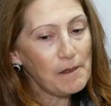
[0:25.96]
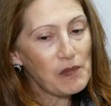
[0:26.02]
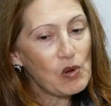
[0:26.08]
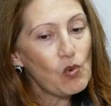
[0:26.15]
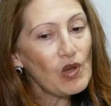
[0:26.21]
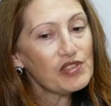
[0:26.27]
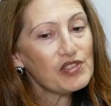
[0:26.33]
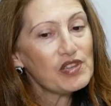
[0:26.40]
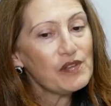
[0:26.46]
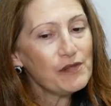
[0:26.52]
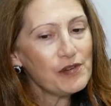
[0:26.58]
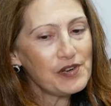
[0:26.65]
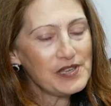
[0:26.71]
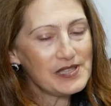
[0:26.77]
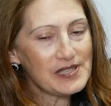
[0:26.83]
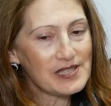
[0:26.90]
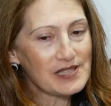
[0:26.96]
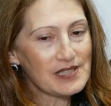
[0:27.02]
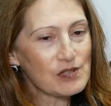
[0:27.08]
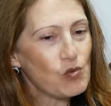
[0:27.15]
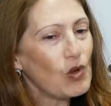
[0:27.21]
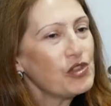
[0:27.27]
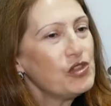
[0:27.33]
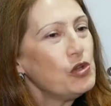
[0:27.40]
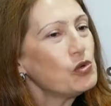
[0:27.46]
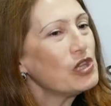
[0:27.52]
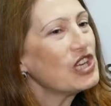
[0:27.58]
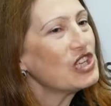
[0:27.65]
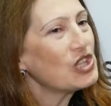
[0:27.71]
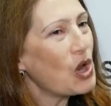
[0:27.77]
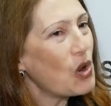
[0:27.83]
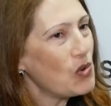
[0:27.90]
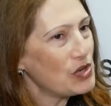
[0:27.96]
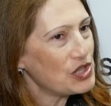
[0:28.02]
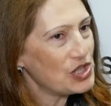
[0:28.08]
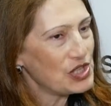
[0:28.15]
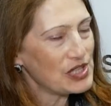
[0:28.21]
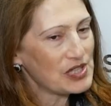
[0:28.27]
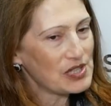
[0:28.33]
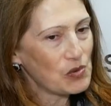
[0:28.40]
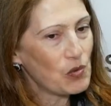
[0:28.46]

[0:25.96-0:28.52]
What differences, what new technologies